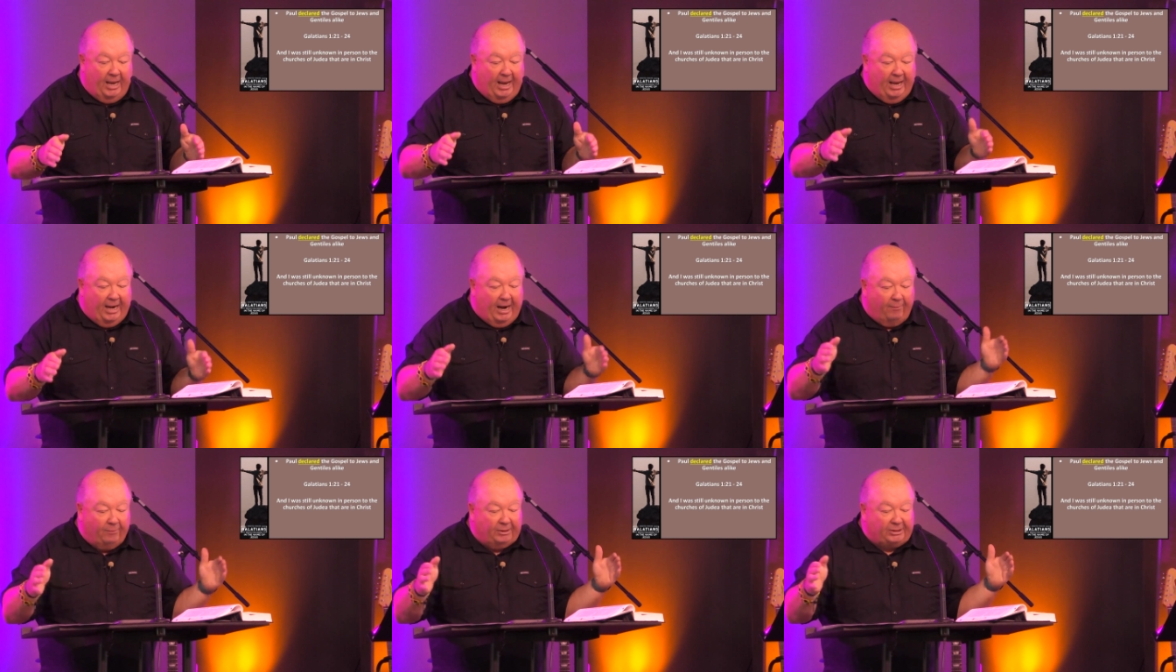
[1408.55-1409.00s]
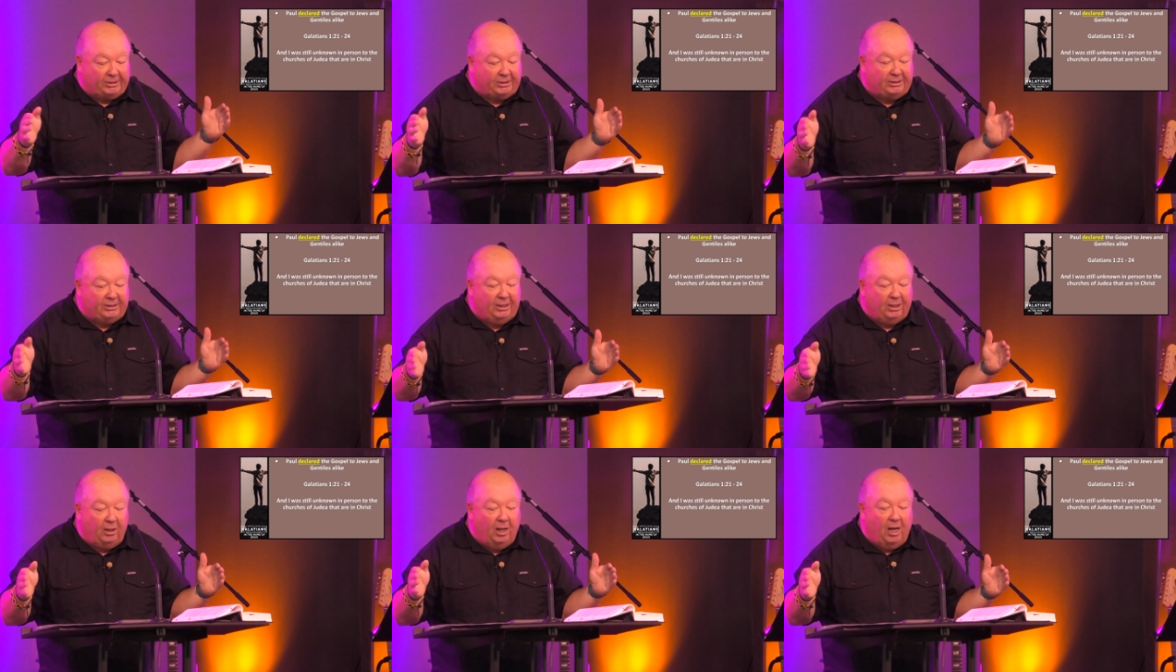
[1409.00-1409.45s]
and I was
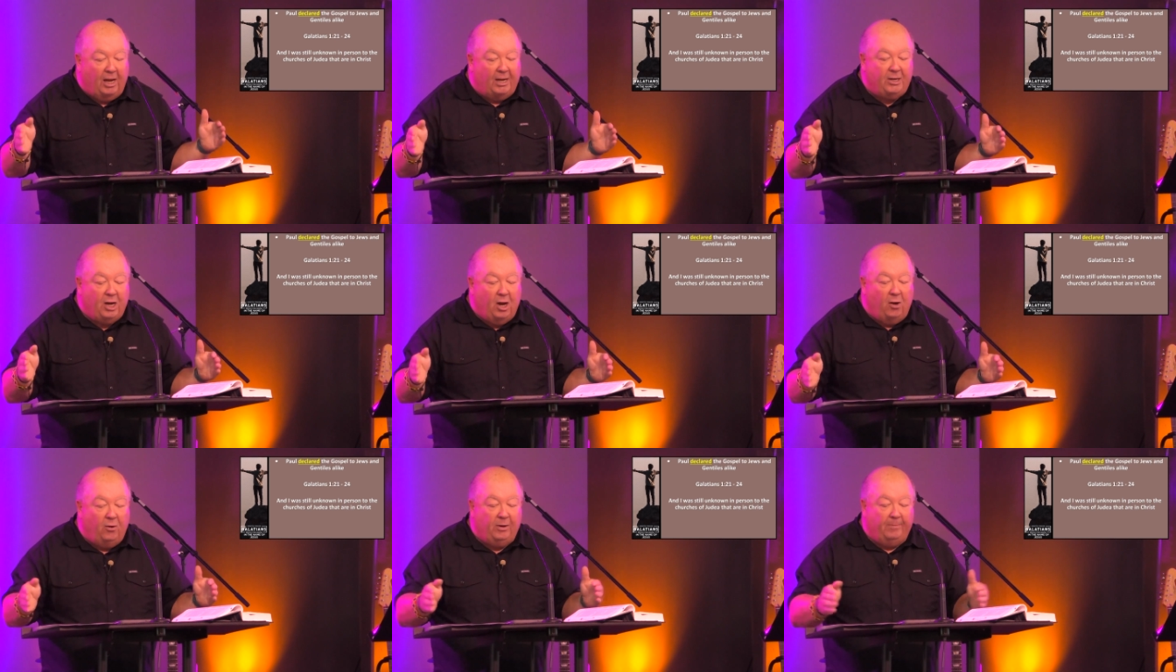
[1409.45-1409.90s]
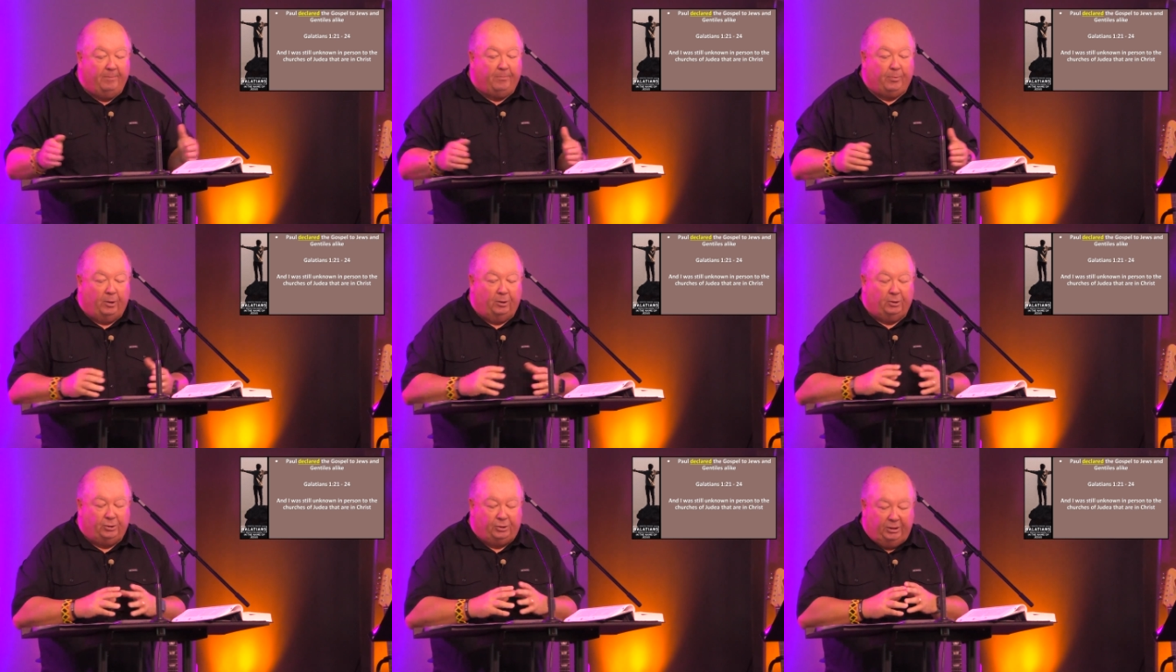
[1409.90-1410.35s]
still unknown in
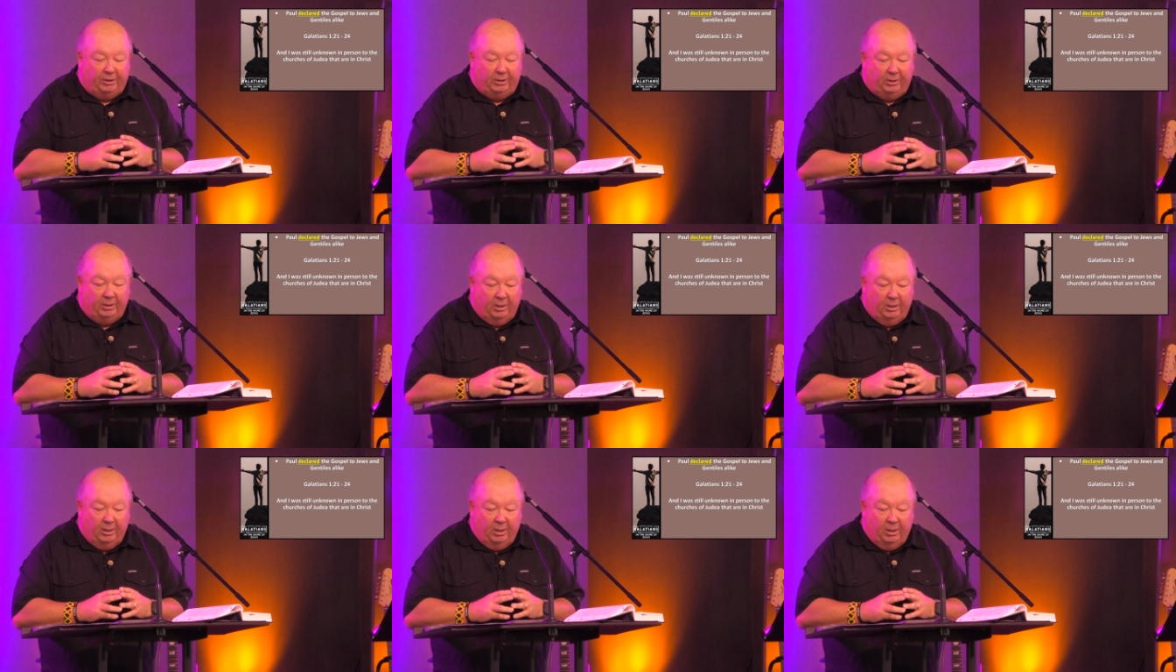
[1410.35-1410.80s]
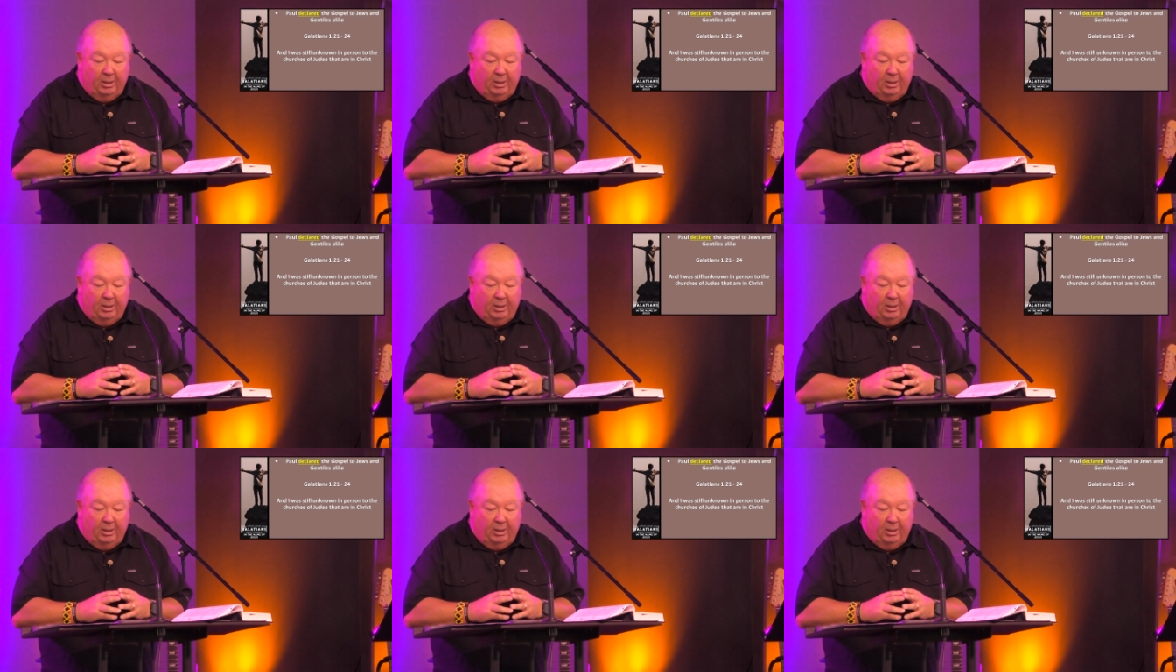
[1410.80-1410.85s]
person